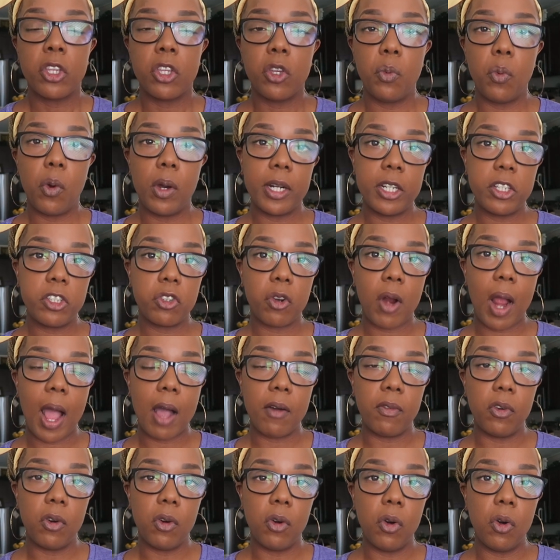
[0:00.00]
you wanna
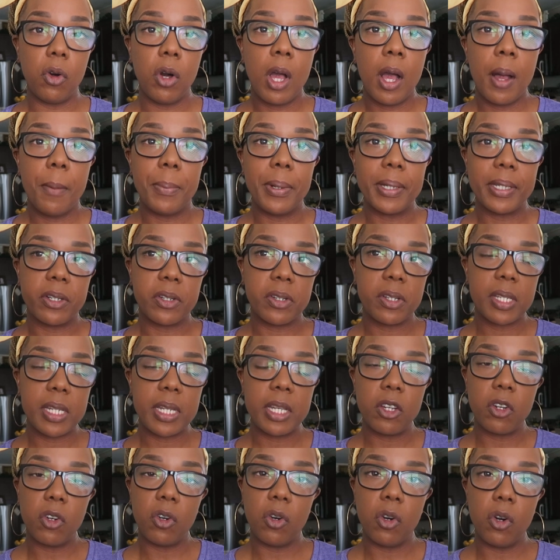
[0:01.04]
travel, but you're
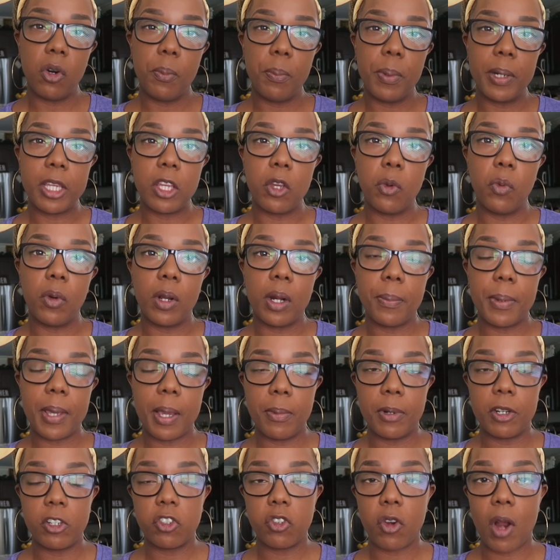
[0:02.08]
single, but you wanna be
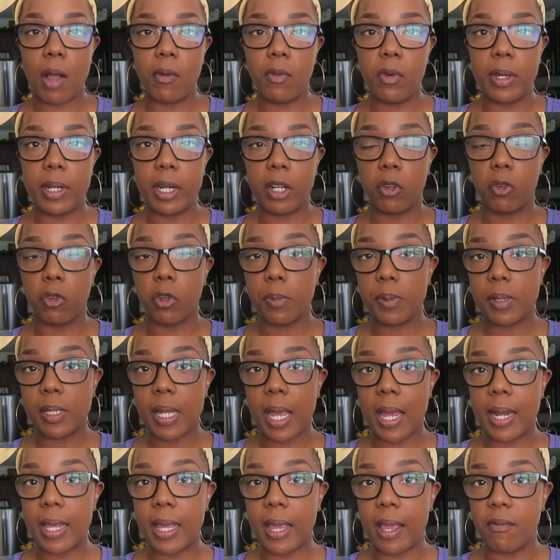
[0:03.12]
able to travel in a group
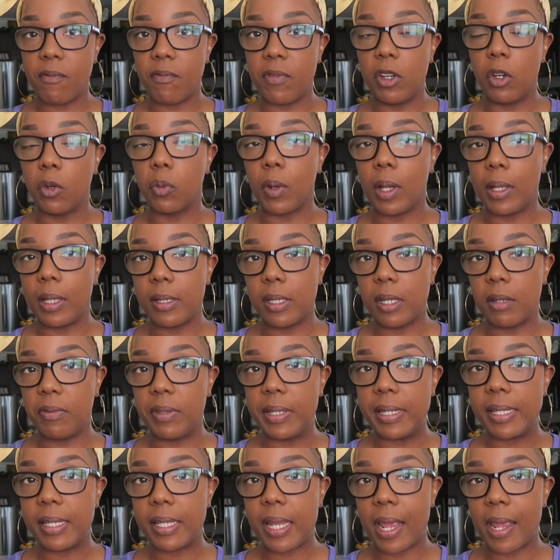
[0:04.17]
setting and feel
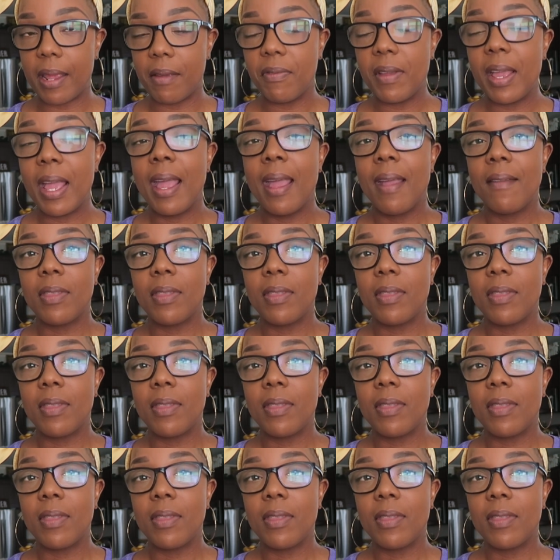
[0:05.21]
relatively safe,